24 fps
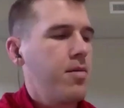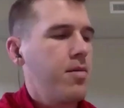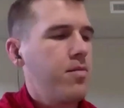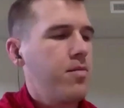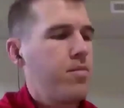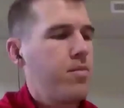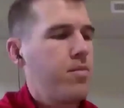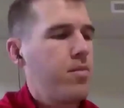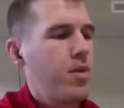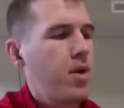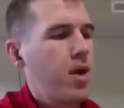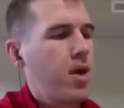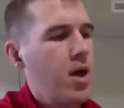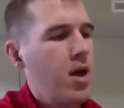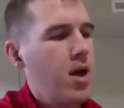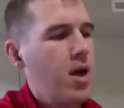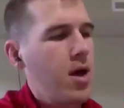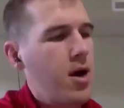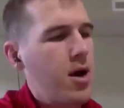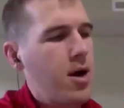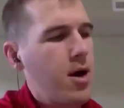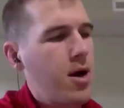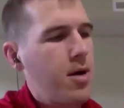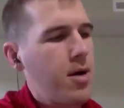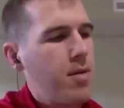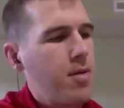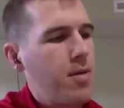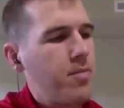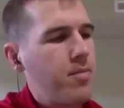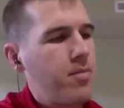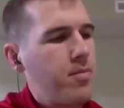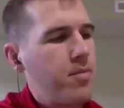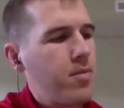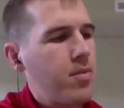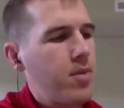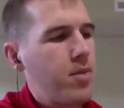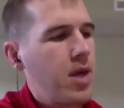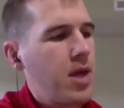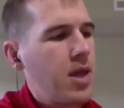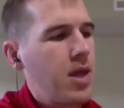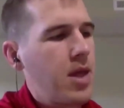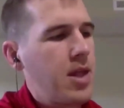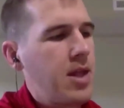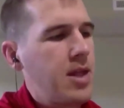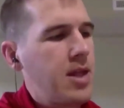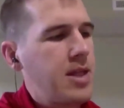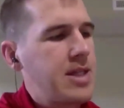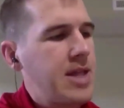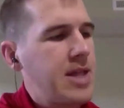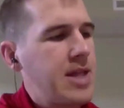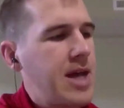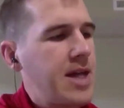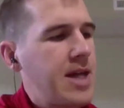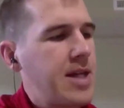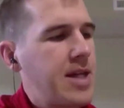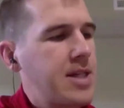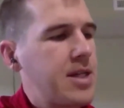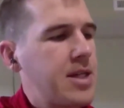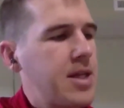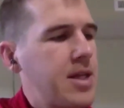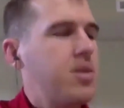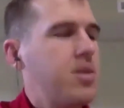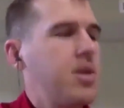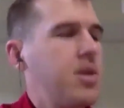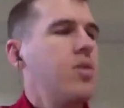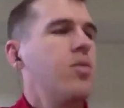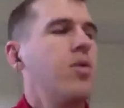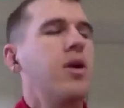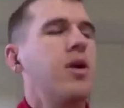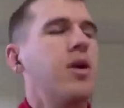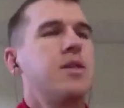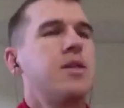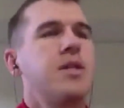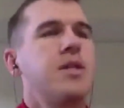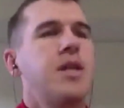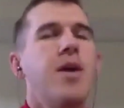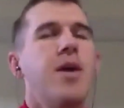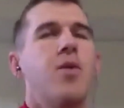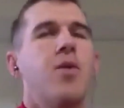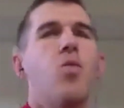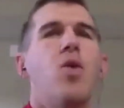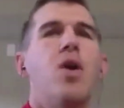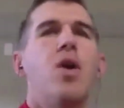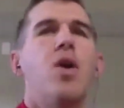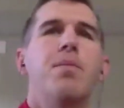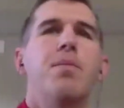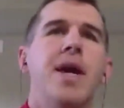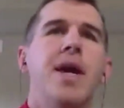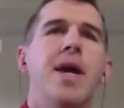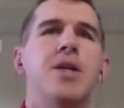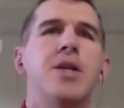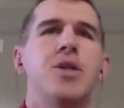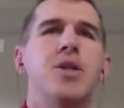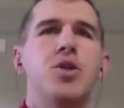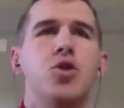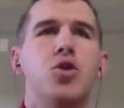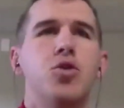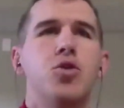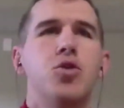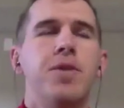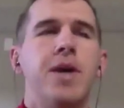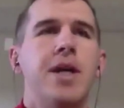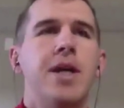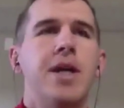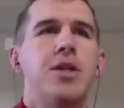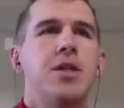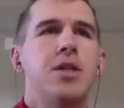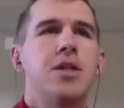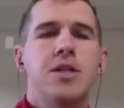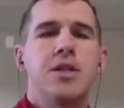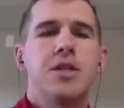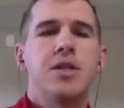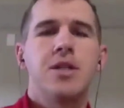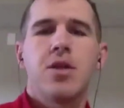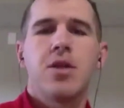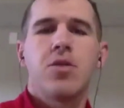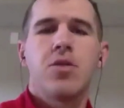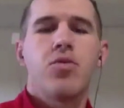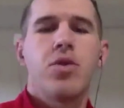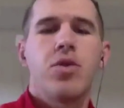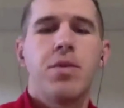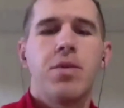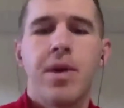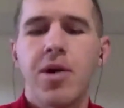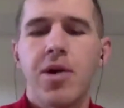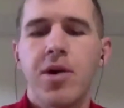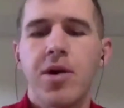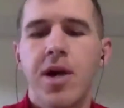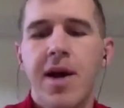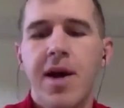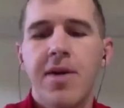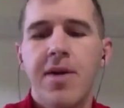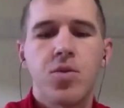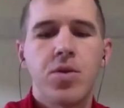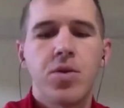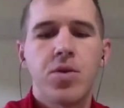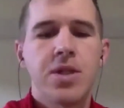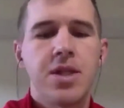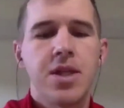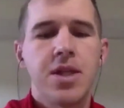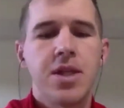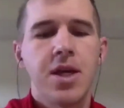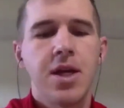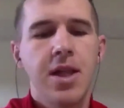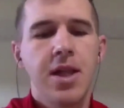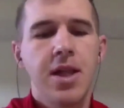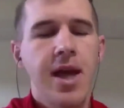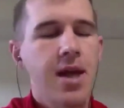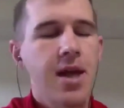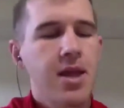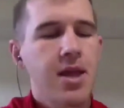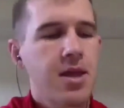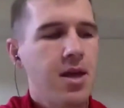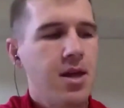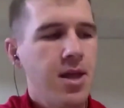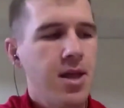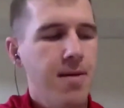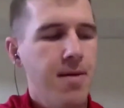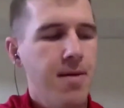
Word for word: um and is that something where it's like one page, two pages? Is it three paragraphs? What's the length on that?